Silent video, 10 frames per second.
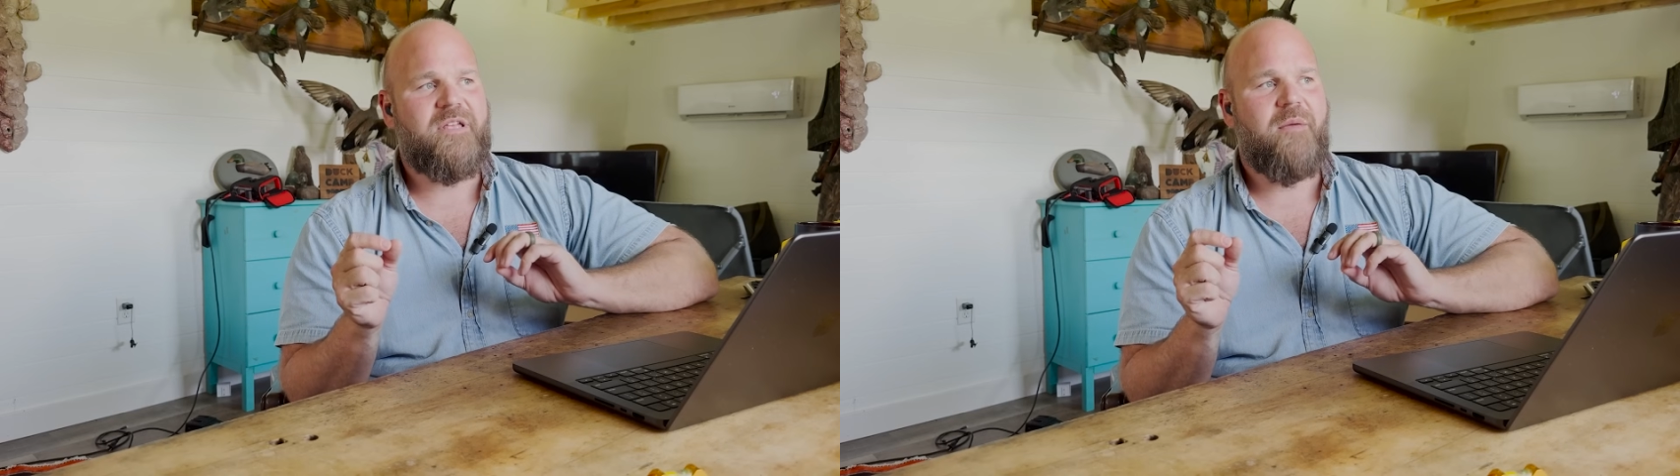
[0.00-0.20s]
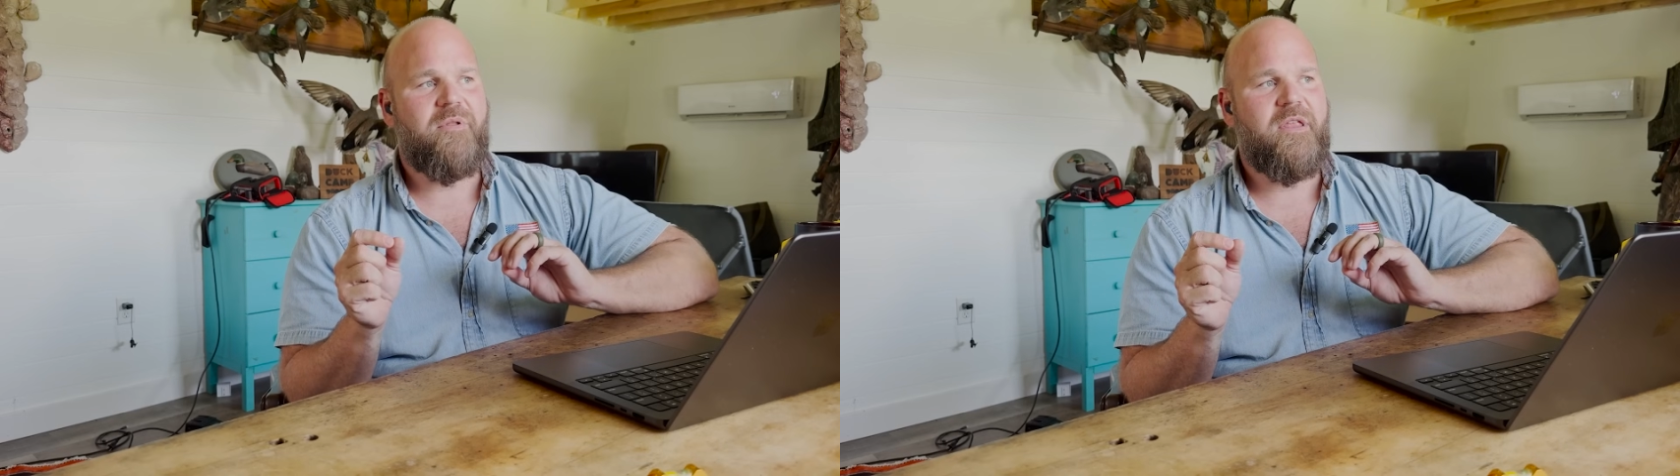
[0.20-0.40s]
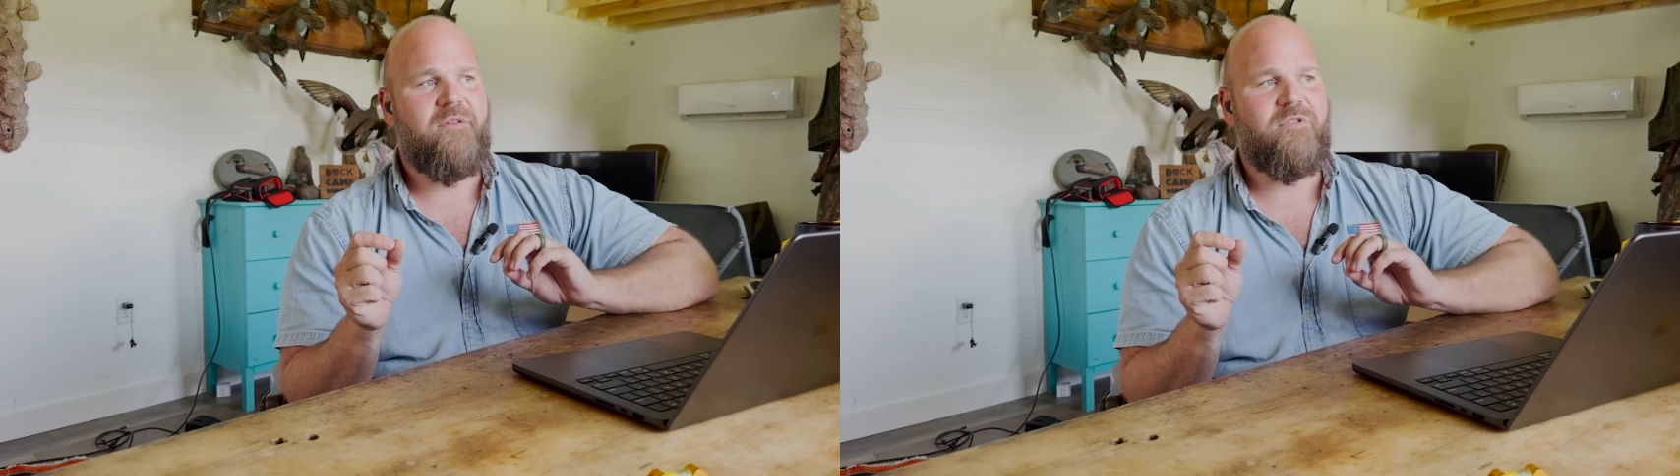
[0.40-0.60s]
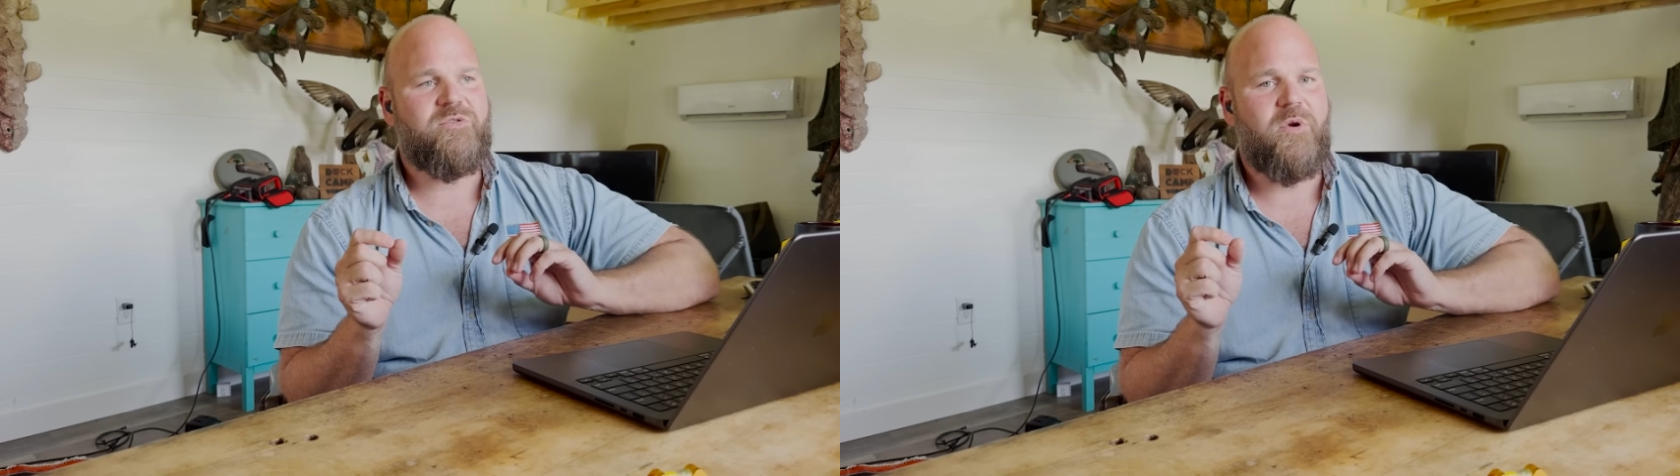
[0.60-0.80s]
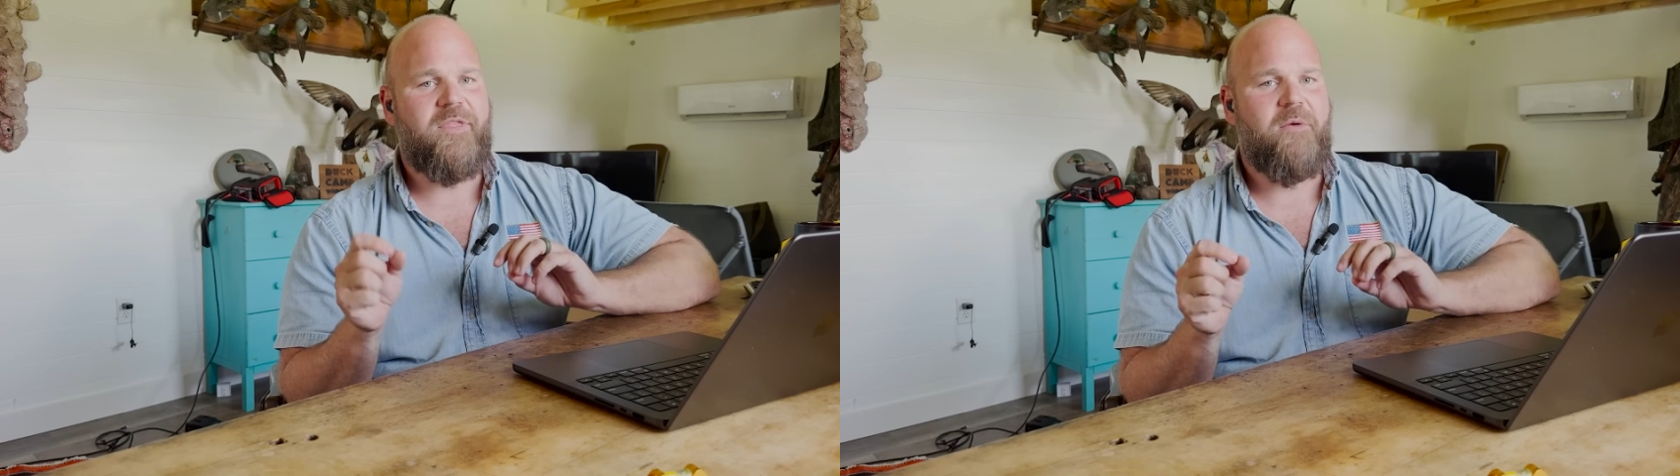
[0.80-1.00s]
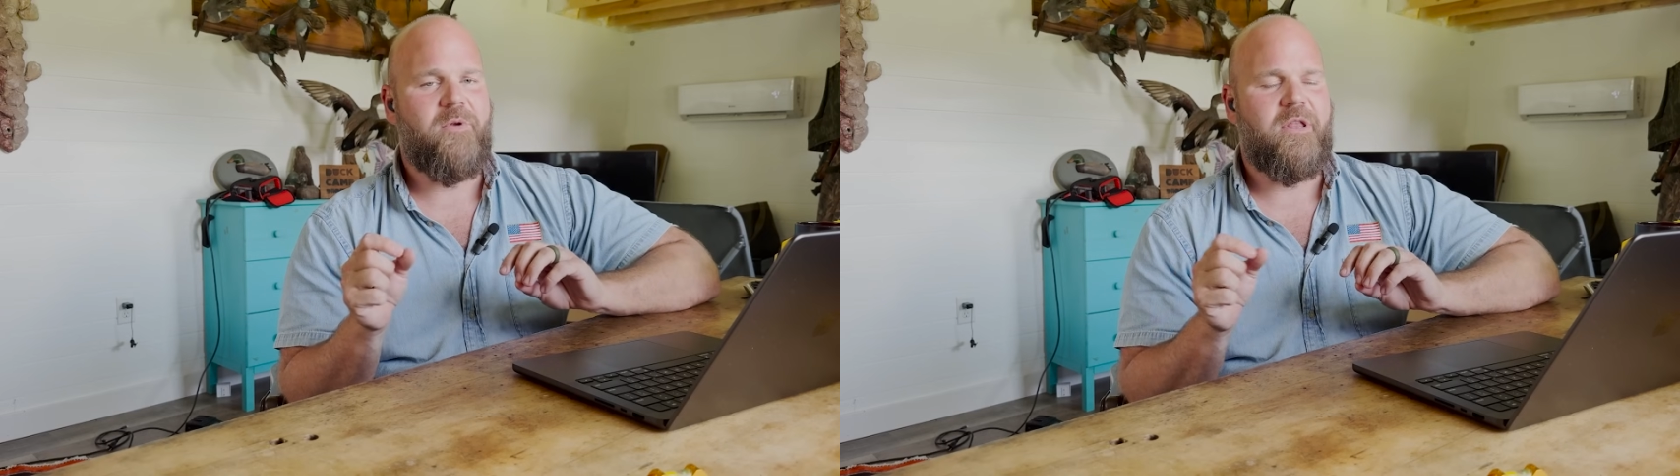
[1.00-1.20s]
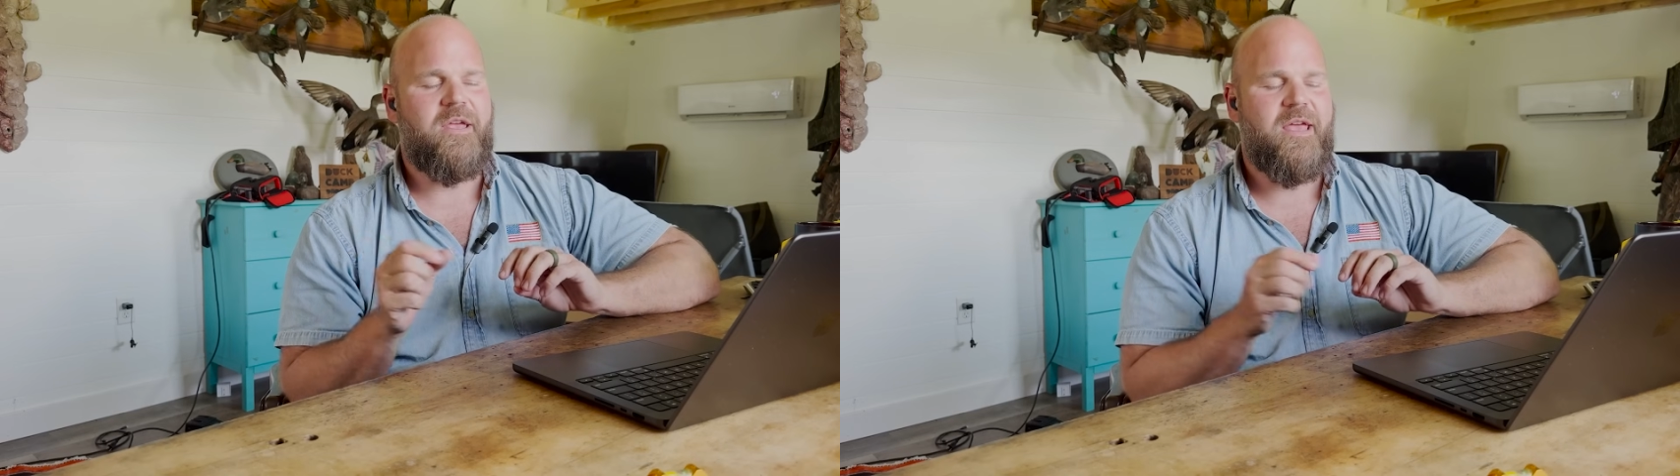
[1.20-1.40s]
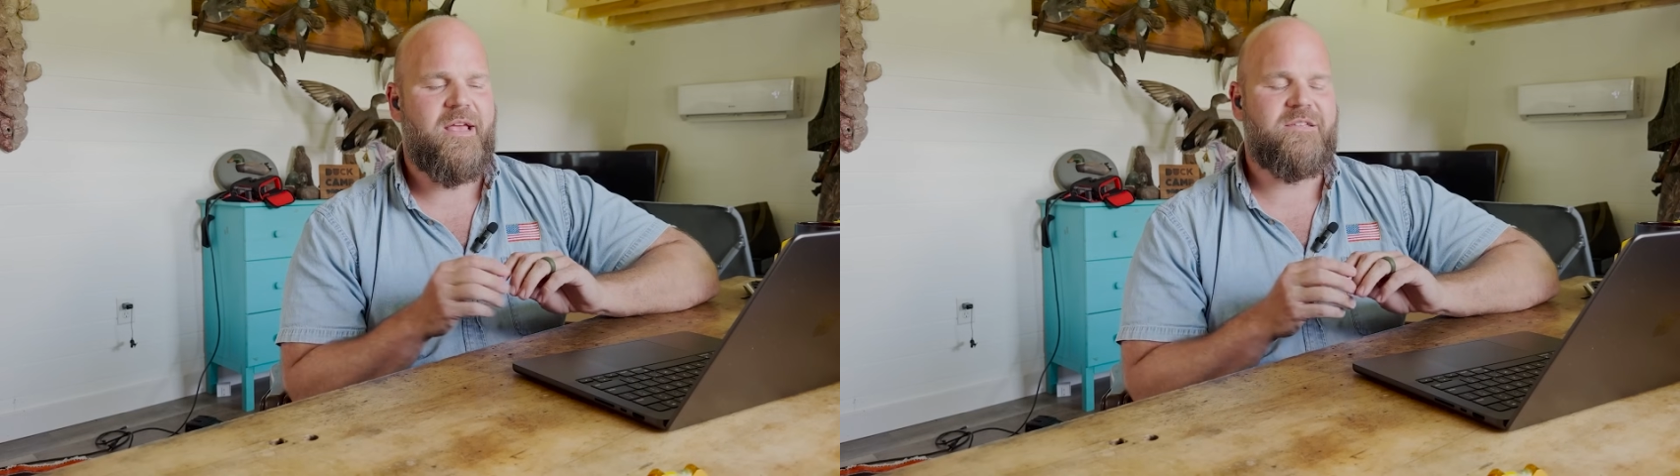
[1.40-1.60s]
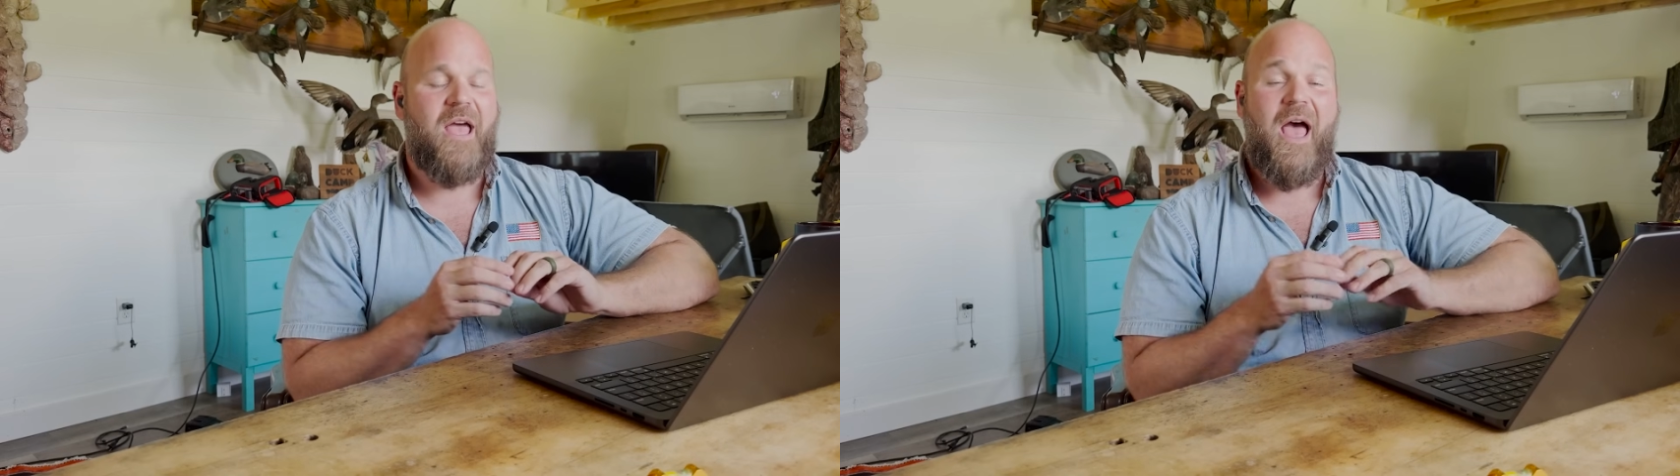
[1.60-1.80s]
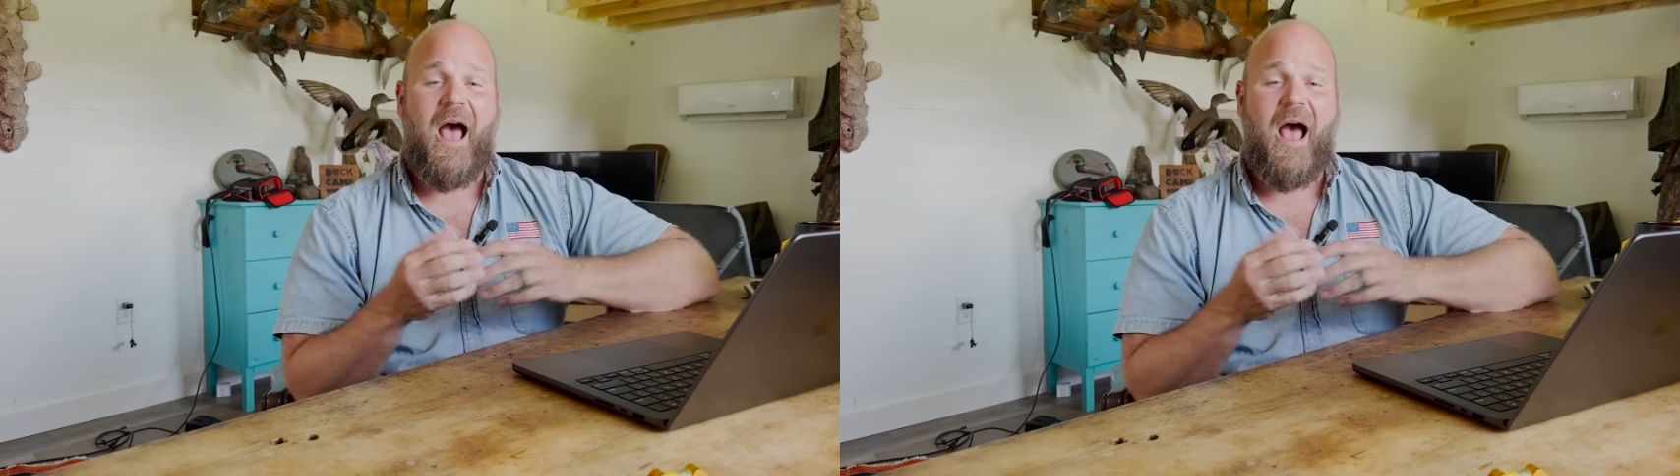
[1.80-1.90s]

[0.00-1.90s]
I believe, is what that really is.